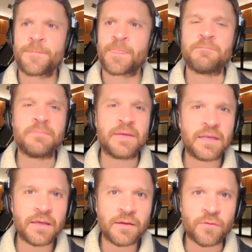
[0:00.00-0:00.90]

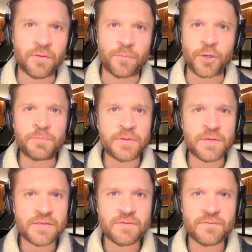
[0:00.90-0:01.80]
meaning or the
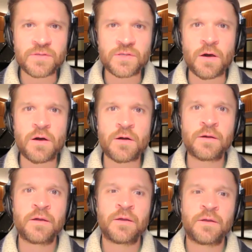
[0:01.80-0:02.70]
purpose of the
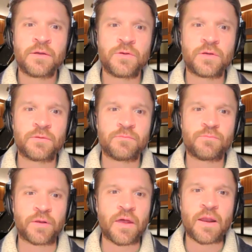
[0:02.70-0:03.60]
song, you can
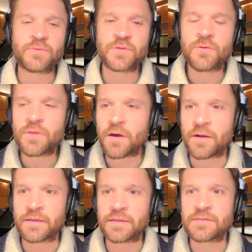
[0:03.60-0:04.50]
bring it up to the
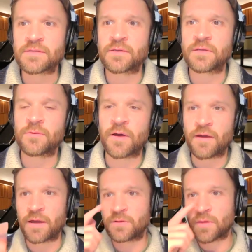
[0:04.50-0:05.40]
audience. And I
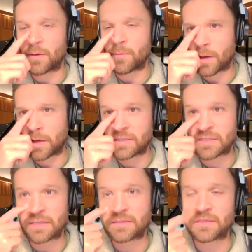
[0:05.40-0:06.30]
do that in my
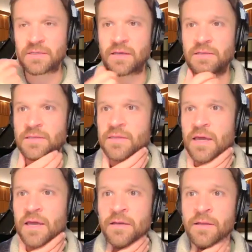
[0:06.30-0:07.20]
sets, and I did
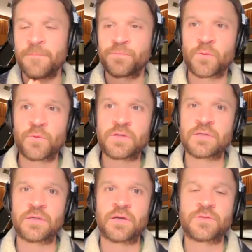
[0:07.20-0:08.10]
that
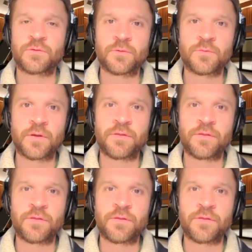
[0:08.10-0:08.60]
recently on tour with